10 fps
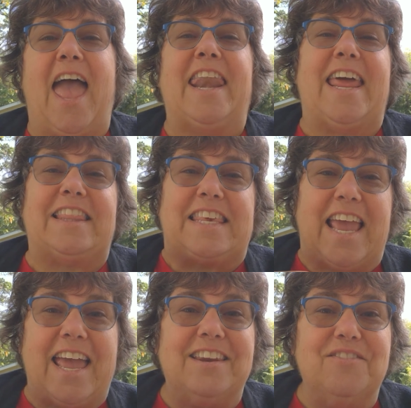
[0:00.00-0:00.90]
And at the
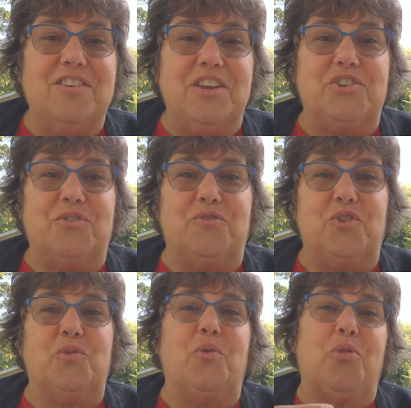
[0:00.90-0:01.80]
end of the
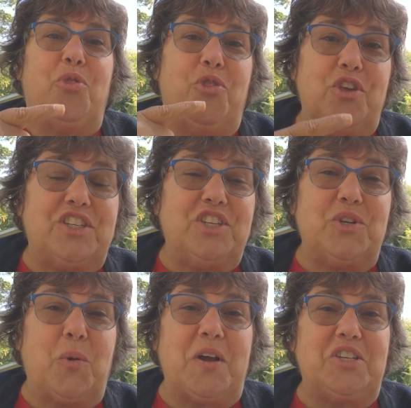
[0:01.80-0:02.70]
interview, this is
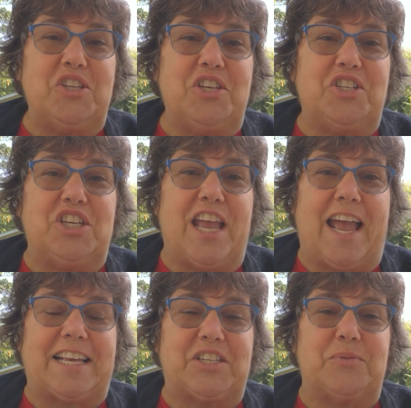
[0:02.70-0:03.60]
a question that she
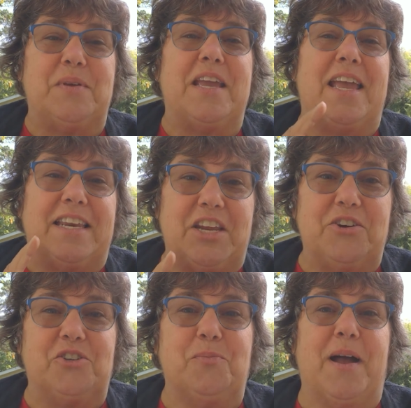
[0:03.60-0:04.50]
asked me and
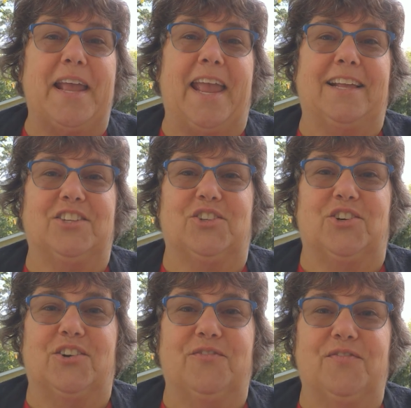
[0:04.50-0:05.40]
here is my answer.